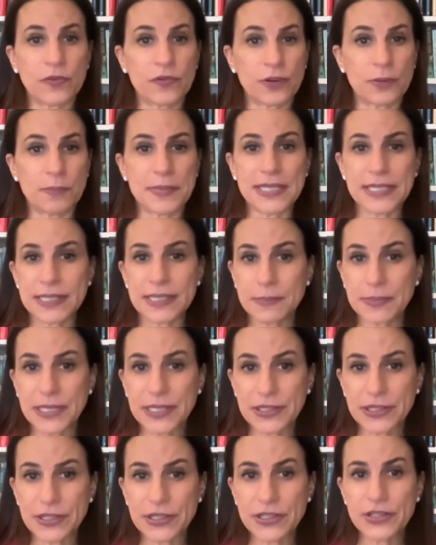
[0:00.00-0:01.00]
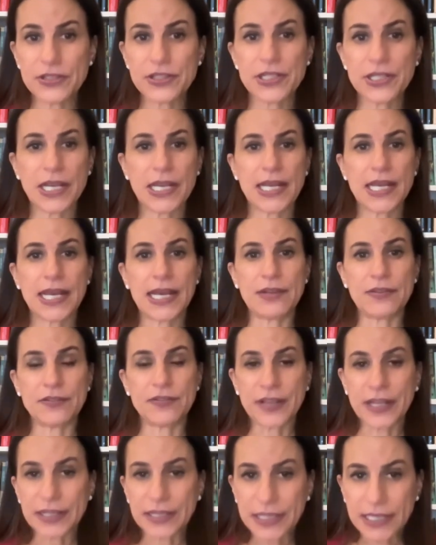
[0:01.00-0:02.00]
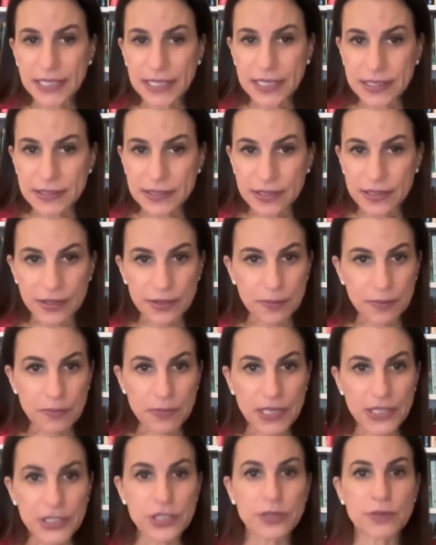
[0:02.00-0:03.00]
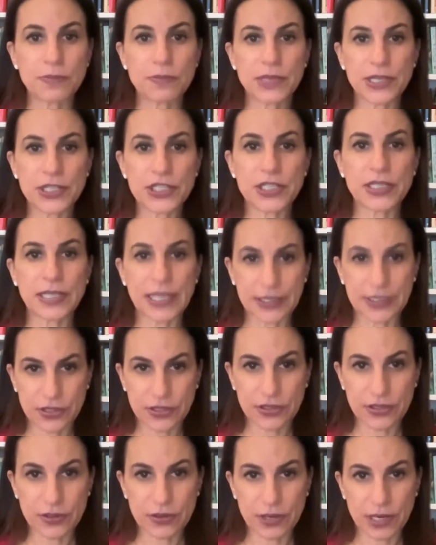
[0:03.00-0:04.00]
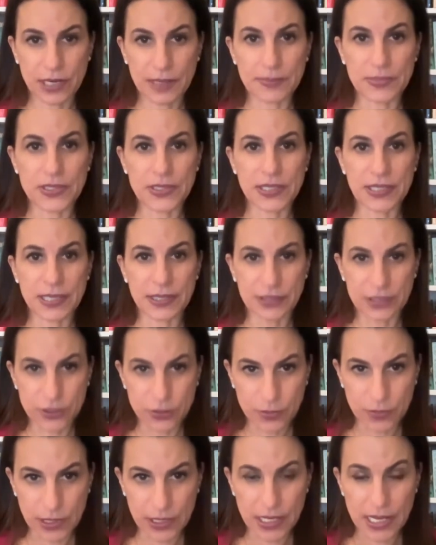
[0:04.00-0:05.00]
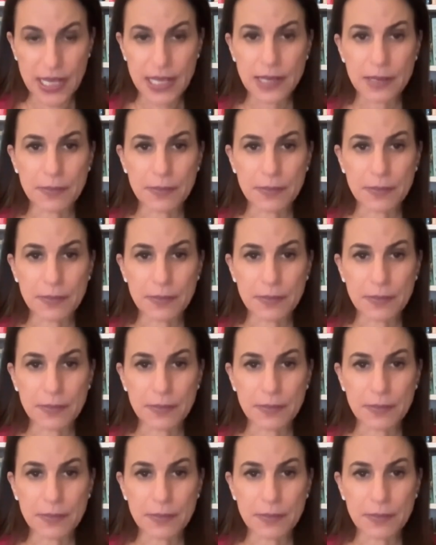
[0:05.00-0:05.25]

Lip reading: for misdemeanors and felonies that are much, much lesser crimes than this one.